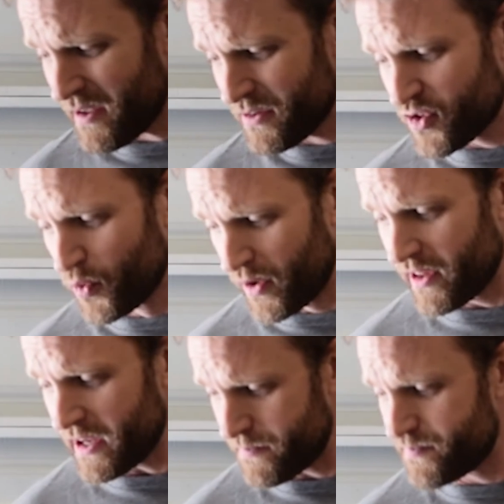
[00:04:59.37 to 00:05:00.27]
to
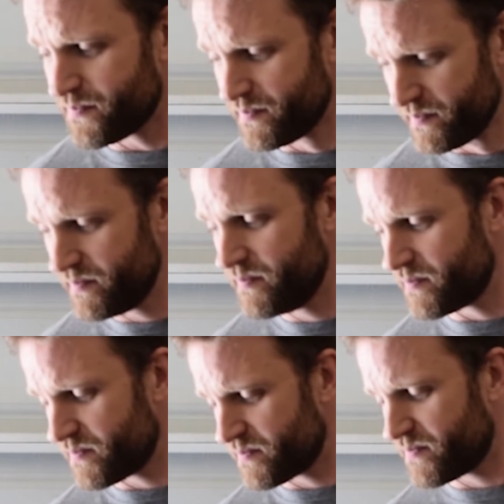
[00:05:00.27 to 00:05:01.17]
really
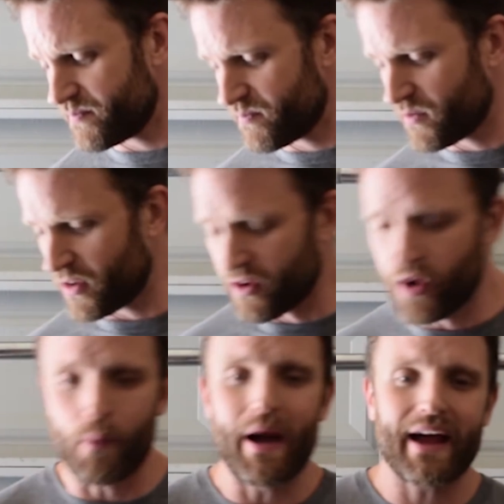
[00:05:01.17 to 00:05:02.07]

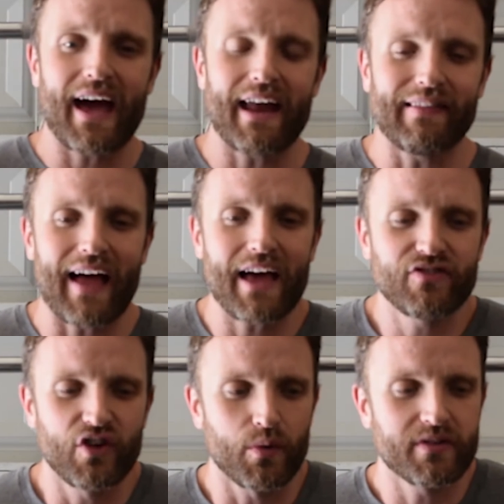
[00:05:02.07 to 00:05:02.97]
go back at it.
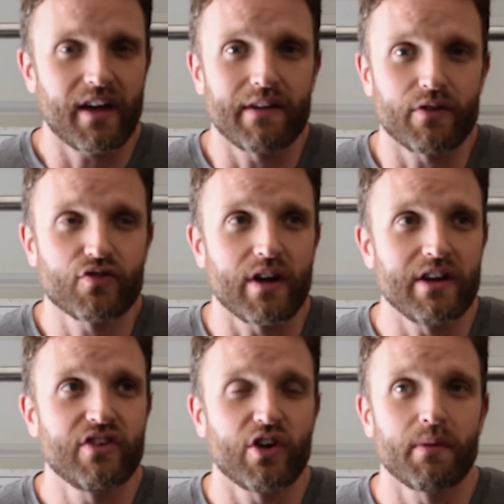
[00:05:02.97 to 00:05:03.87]
Last year was kind of a
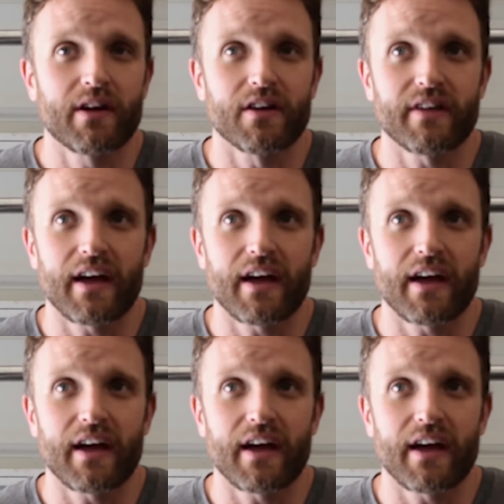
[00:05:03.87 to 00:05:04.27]
strange year because I